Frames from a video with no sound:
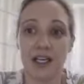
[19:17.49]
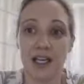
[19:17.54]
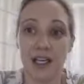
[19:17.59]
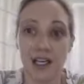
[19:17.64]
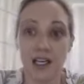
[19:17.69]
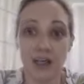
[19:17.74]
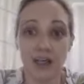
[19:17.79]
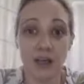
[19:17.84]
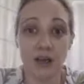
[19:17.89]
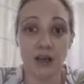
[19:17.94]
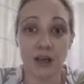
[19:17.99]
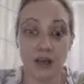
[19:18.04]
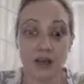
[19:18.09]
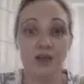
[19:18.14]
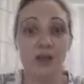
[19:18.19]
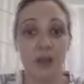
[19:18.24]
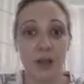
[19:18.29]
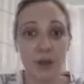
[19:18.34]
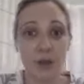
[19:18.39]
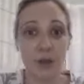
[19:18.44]
And a lot of
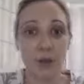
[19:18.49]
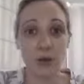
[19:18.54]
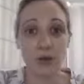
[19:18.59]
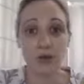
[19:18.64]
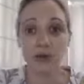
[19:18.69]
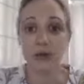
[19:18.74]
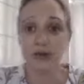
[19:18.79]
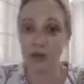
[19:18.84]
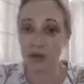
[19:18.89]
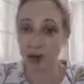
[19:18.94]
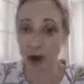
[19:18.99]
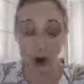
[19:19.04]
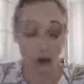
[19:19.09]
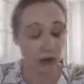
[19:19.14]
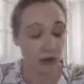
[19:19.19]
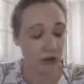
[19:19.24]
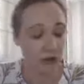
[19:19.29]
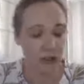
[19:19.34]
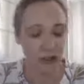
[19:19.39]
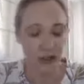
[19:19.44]
people, the
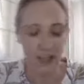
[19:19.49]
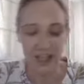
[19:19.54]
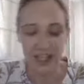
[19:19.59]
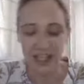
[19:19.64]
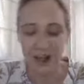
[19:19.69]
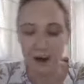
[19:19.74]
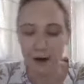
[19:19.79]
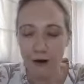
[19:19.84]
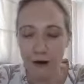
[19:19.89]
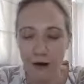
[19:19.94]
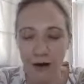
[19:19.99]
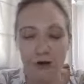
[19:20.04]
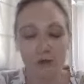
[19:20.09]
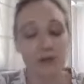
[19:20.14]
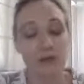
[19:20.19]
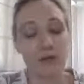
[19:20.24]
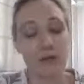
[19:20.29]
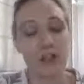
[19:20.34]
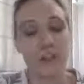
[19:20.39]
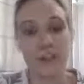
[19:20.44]
whole
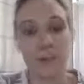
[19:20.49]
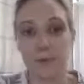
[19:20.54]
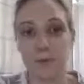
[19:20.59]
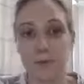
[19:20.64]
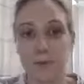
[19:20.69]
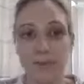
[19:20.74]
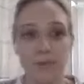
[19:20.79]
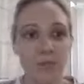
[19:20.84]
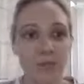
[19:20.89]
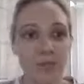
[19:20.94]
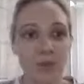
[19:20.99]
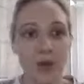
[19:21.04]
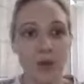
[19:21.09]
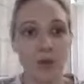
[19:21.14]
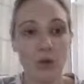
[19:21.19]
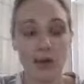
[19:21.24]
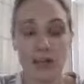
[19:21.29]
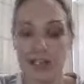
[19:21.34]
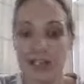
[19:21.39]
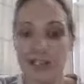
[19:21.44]
reason
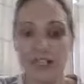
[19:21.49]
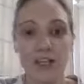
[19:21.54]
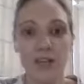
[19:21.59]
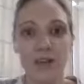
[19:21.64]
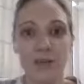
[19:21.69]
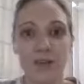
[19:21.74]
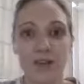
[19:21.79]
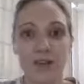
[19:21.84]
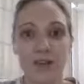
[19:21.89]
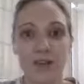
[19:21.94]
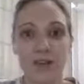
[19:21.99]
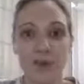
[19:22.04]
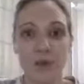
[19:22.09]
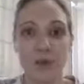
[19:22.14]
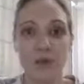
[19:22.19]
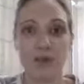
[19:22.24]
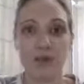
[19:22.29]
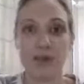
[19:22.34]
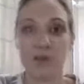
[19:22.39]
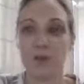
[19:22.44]
why I set up this
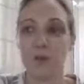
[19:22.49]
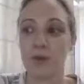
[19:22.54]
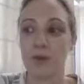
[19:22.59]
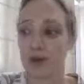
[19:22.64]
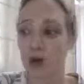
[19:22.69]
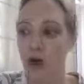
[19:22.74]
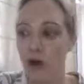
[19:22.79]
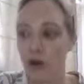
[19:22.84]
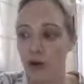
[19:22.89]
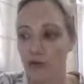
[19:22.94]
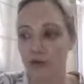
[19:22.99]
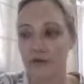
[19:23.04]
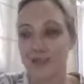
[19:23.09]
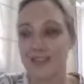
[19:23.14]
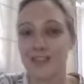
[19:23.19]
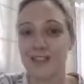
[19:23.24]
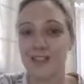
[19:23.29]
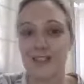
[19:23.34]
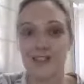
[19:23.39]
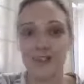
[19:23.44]
Facebook group, the whole
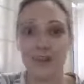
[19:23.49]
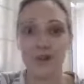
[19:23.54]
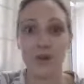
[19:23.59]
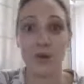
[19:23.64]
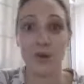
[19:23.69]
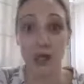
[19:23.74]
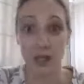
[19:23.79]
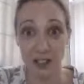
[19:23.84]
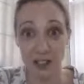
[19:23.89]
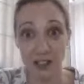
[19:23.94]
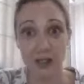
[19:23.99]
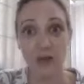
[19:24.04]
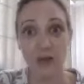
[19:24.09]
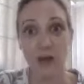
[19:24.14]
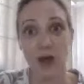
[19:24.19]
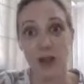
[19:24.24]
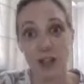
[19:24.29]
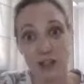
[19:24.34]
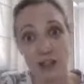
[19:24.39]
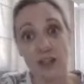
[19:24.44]
reason why I do
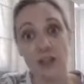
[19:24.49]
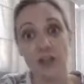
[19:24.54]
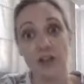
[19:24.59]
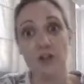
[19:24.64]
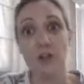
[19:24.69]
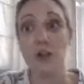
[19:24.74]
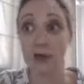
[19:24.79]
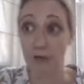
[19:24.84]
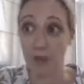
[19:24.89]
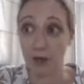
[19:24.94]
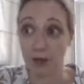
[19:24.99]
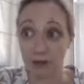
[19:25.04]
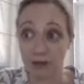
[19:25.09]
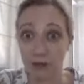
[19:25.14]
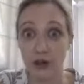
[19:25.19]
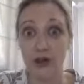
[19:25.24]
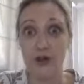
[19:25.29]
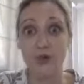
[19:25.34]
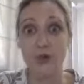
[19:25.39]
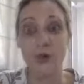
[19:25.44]
what I do in my
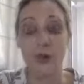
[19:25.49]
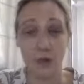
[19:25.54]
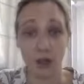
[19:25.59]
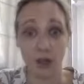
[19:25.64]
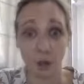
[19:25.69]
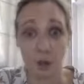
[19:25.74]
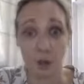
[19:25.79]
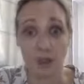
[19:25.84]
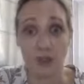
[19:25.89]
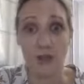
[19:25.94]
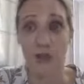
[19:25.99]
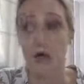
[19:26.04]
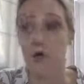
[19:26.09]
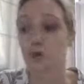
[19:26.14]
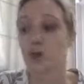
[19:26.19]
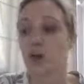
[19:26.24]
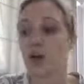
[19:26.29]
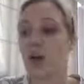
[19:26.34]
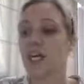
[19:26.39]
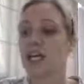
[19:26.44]
group and my one-to-one
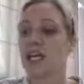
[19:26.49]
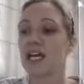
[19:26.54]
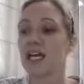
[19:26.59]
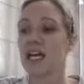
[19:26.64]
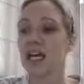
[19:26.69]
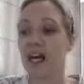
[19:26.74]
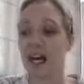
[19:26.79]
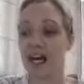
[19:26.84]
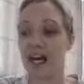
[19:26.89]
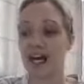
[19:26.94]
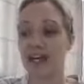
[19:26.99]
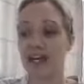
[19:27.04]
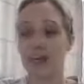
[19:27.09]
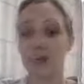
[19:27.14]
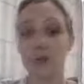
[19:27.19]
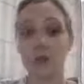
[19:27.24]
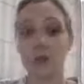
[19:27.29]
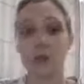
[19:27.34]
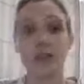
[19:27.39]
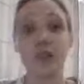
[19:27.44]
work
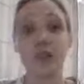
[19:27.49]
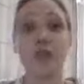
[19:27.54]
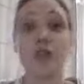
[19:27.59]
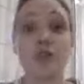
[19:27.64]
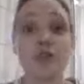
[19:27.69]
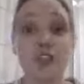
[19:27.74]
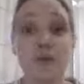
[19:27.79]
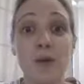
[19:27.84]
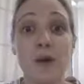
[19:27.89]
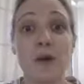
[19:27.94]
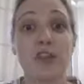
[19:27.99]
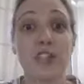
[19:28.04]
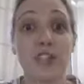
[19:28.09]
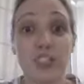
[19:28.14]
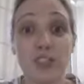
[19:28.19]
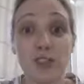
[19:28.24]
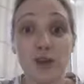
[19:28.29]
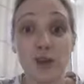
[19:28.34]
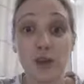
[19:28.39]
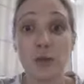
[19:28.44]
and with the Conscious
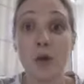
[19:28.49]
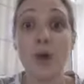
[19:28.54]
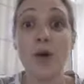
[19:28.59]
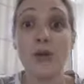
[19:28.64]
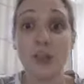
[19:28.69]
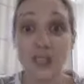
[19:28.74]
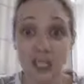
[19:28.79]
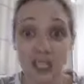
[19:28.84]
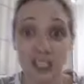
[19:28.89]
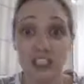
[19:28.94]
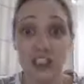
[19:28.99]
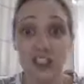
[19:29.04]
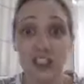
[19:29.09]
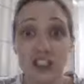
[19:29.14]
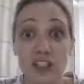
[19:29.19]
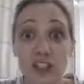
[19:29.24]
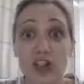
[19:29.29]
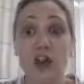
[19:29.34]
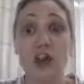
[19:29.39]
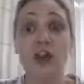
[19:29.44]
Parenting Toolbox as a
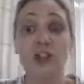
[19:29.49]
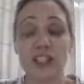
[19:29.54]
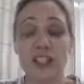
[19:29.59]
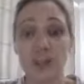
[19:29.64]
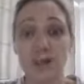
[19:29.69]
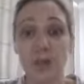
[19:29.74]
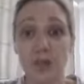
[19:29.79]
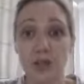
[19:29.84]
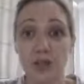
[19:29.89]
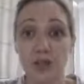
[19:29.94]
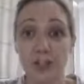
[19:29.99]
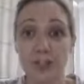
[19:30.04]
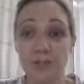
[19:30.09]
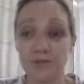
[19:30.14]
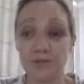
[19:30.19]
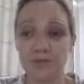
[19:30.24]
starting point,